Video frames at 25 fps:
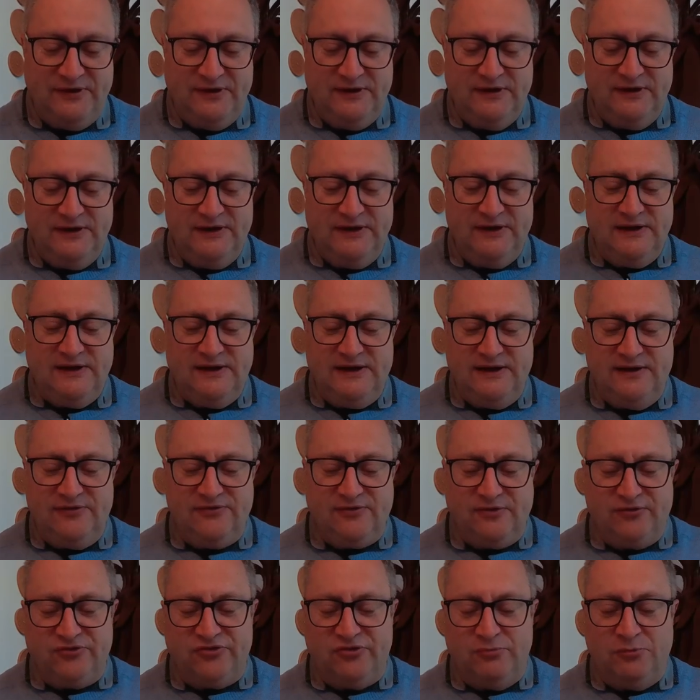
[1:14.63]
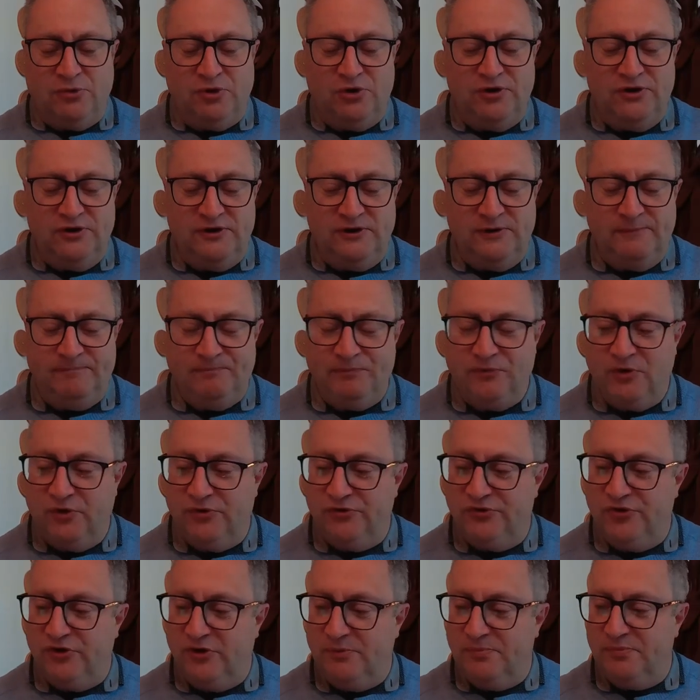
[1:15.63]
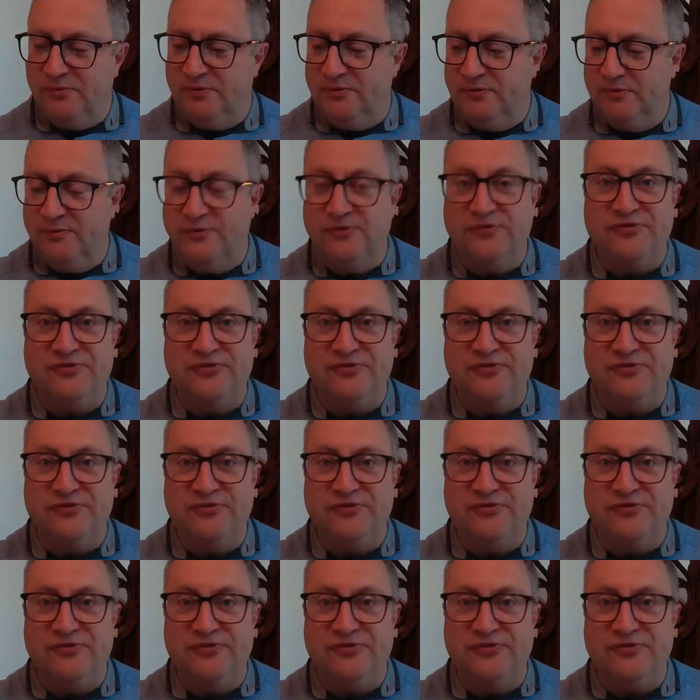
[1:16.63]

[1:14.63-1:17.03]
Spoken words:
on, and it's got some oil on top.